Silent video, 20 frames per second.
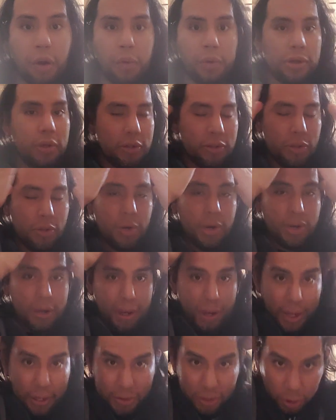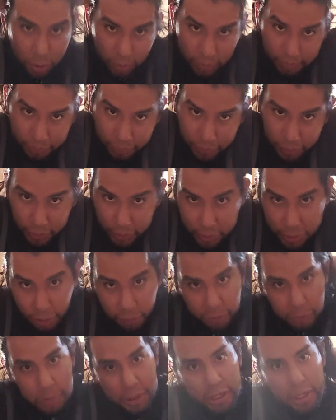are we going to do?
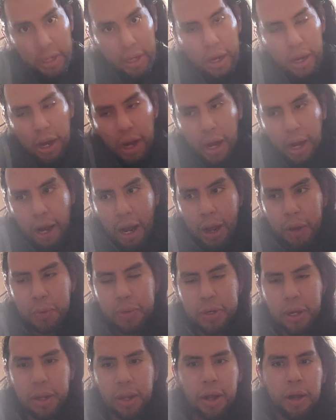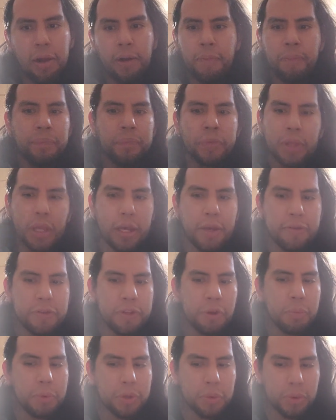So for me, I would not. If
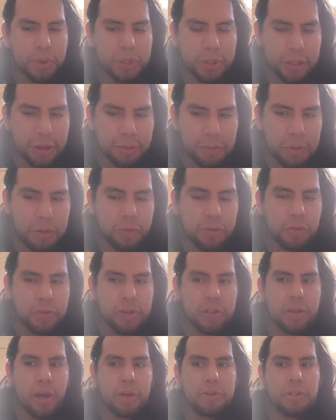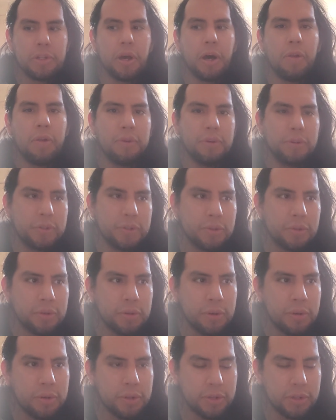somebody were to give me $50,000
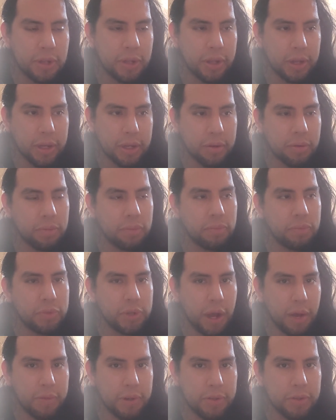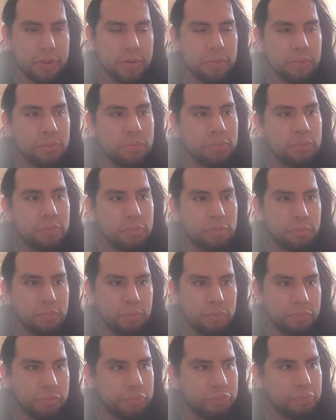to say, like, Chavez,
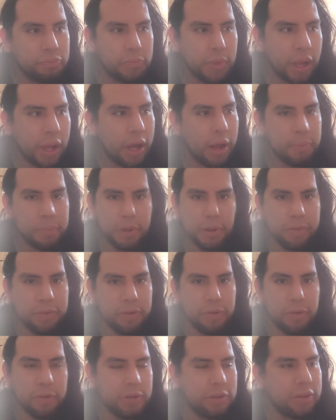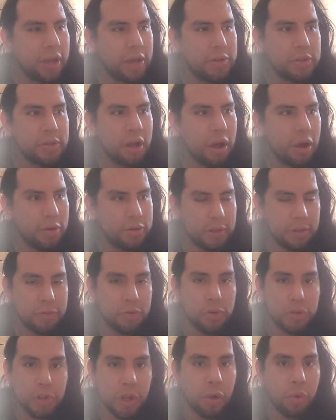I'm giving you $50,000 if
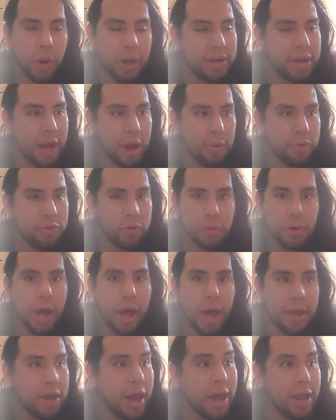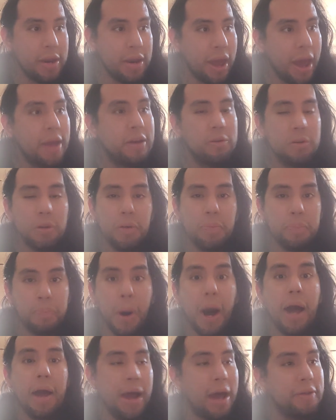you sell right now and do not, and
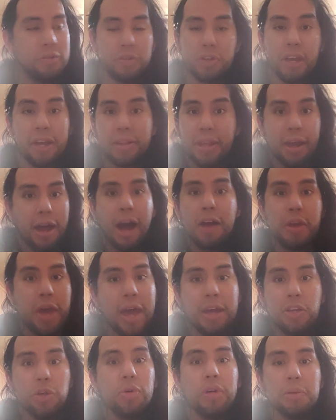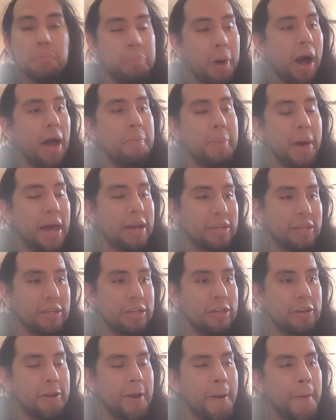buy, and saying that, hey, you can buy back
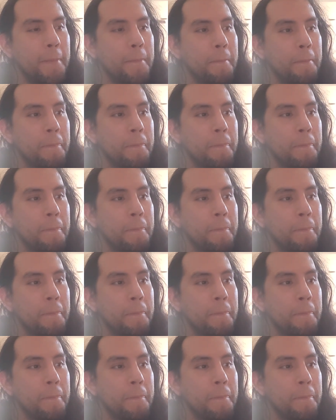in